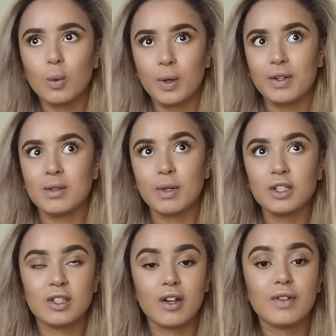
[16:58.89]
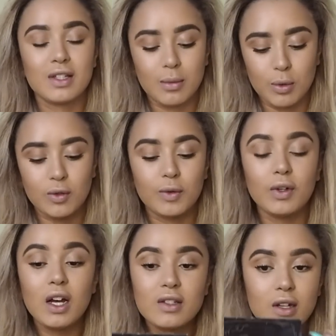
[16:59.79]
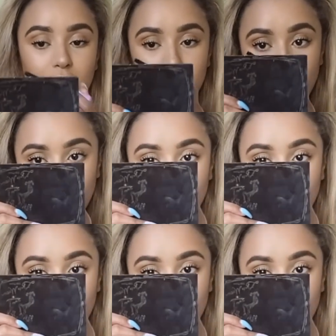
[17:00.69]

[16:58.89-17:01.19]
with as much stuff as I moved with last time.